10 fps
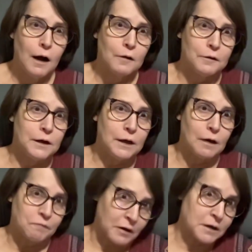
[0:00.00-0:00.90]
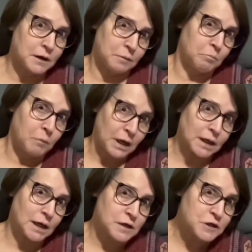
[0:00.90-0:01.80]
the offending
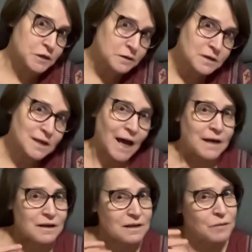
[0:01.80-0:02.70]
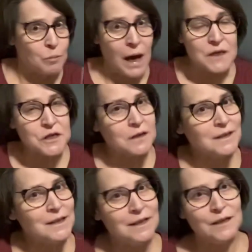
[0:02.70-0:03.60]
medications, and
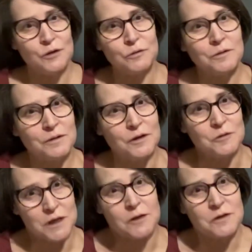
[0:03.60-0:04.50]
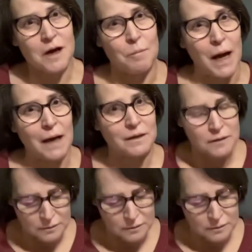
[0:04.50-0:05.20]
magically your skills come back.